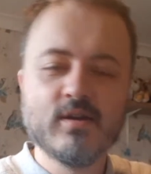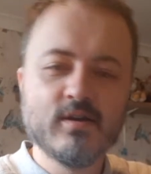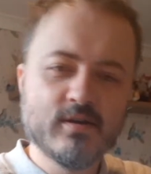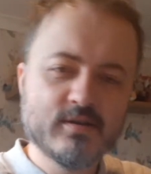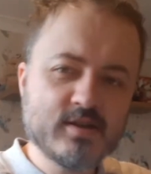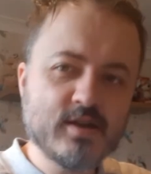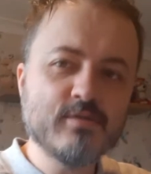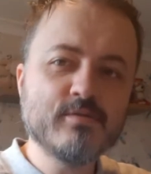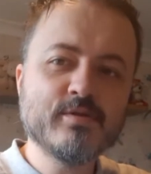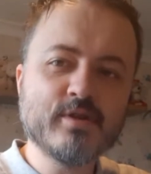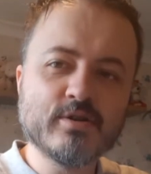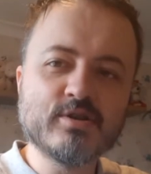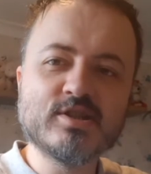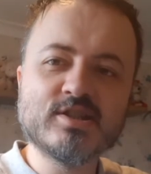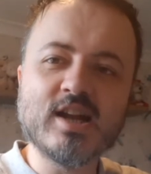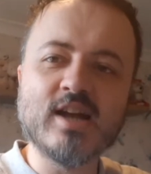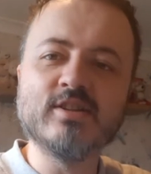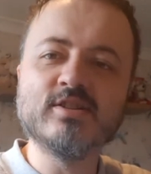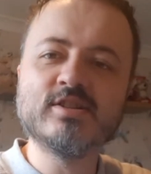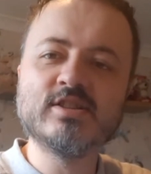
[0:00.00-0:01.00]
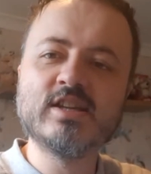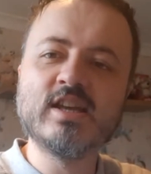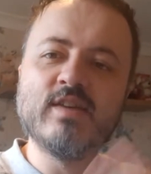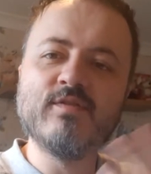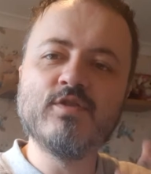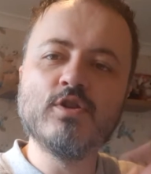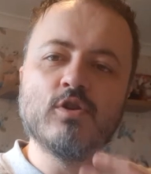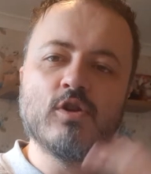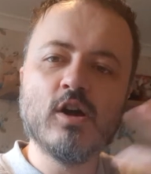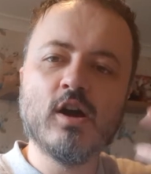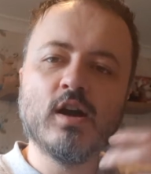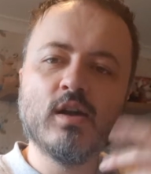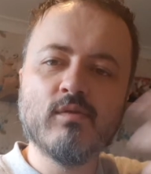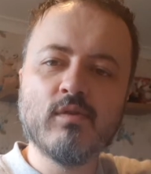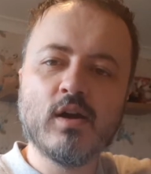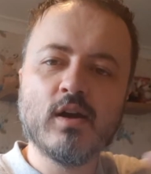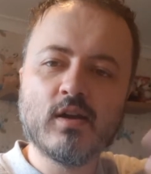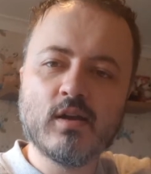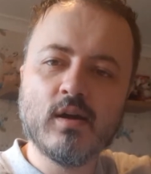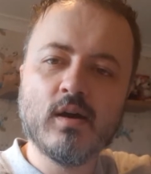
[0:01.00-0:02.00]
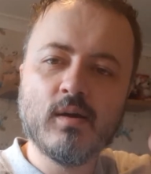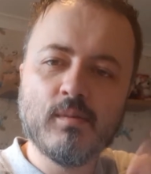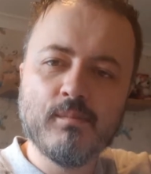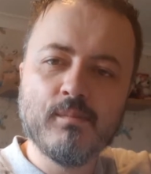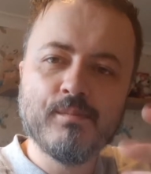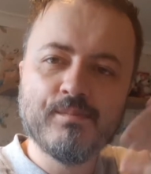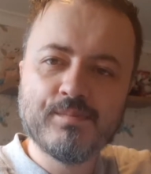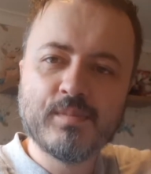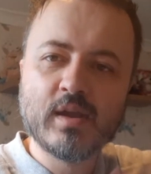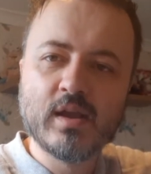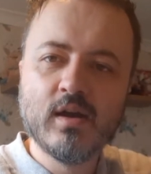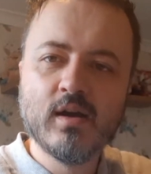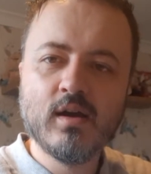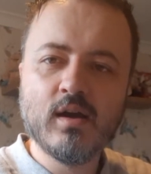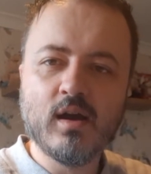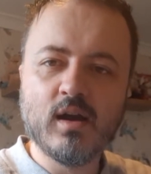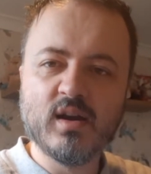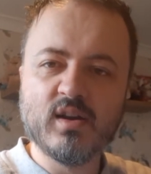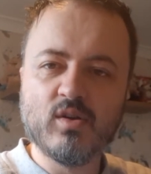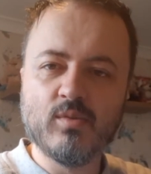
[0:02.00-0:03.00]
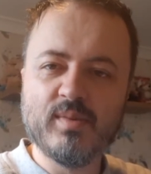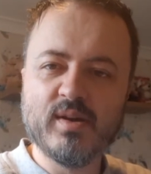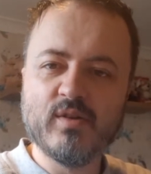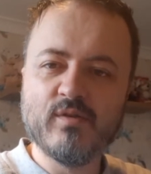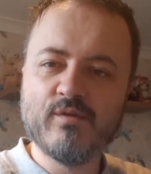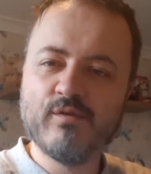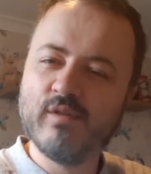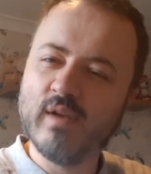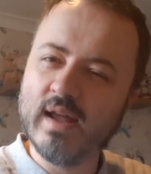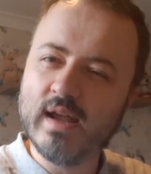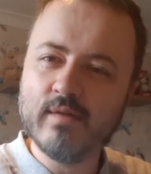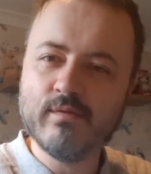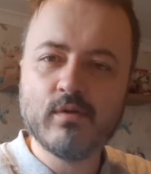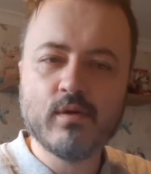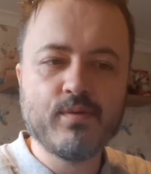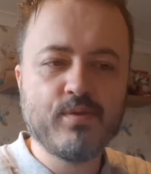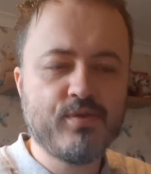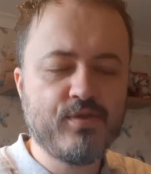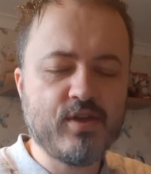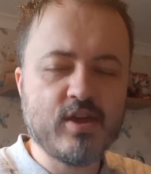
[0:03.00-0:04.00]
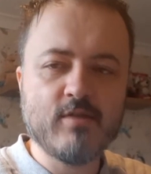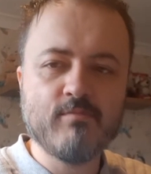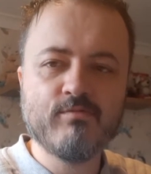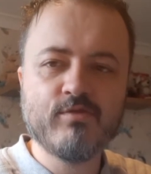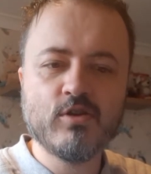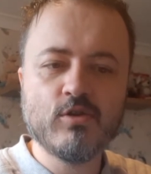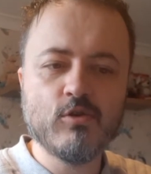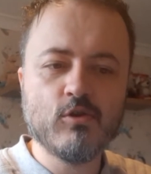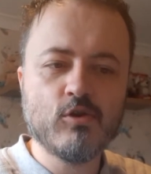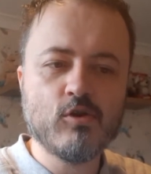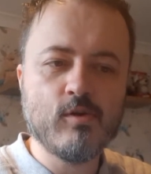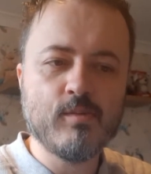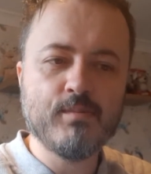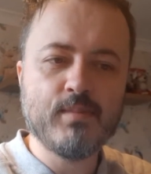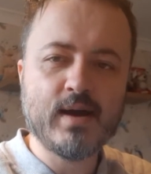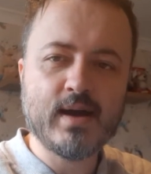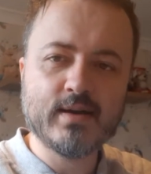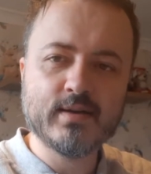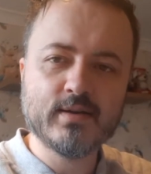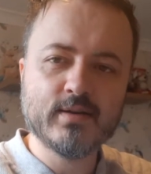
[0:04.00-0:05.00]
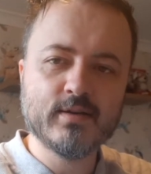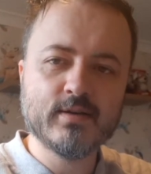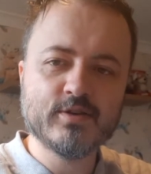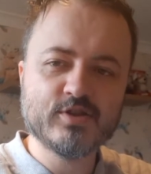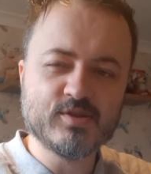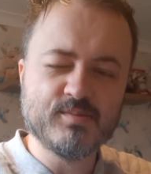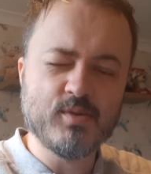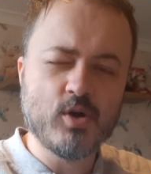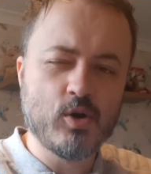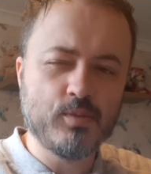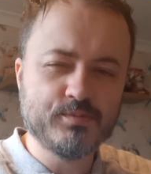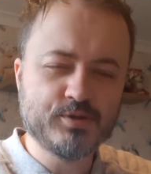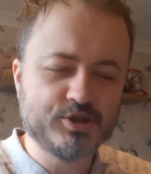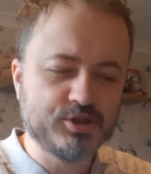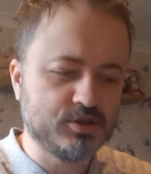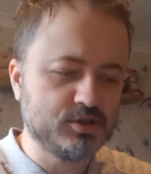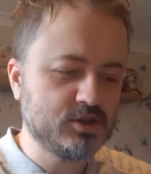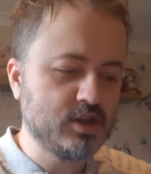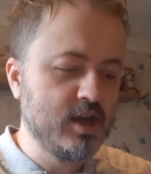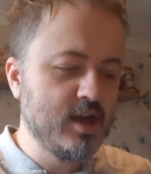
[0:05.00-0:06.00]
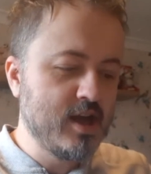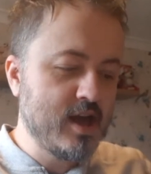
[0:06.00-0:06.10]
So those stunts give you kind of like a little bit of flavour and theme to your combat and some options.